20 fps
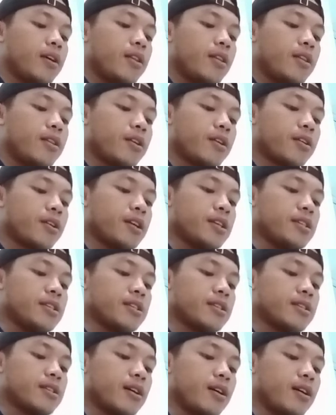The
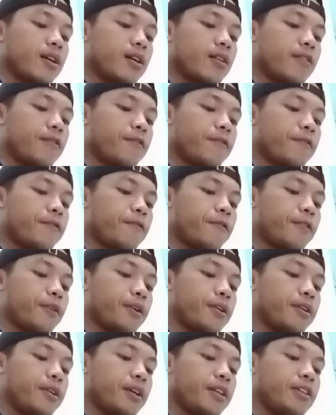risk of
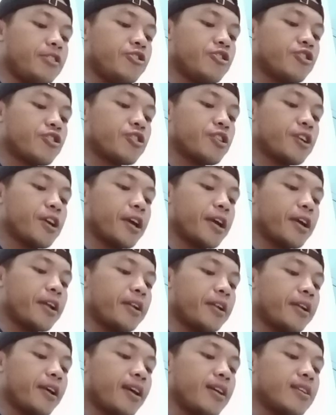injury
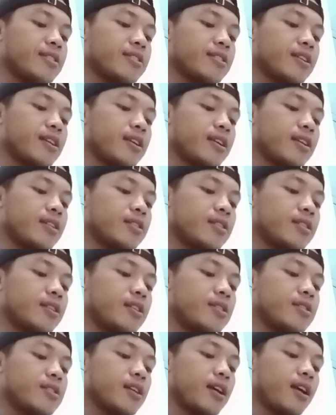and accident
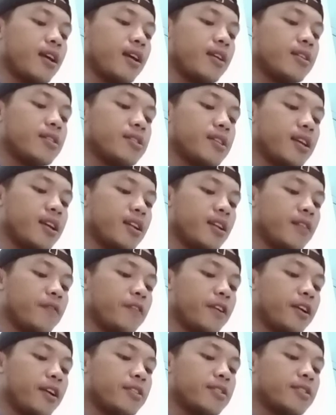is
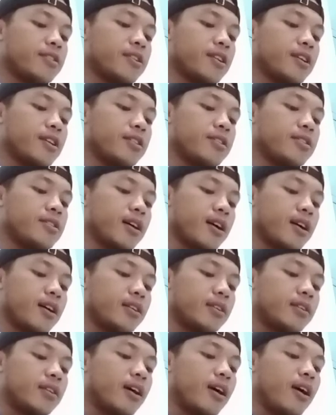significantly
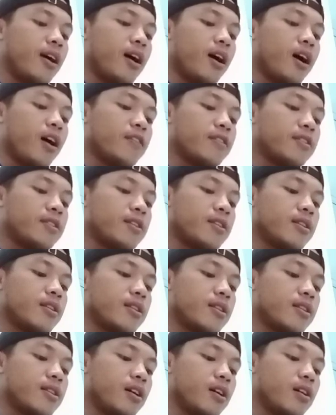down
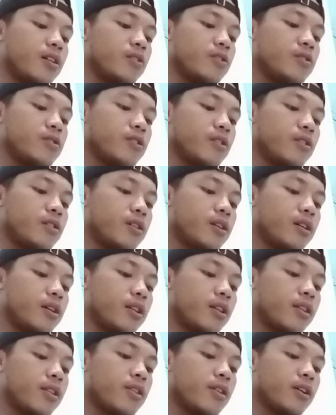on those
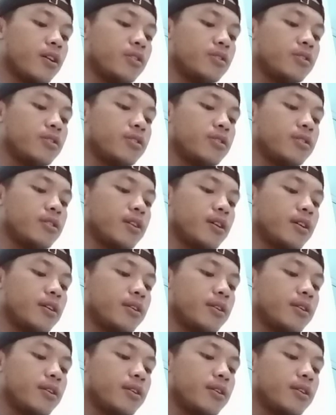thought